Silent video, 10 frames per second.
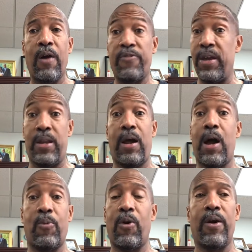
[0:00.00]

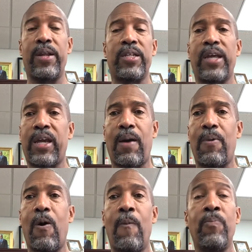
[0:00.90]
Vietnam War, and then they
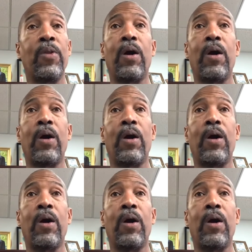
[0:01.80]
come home,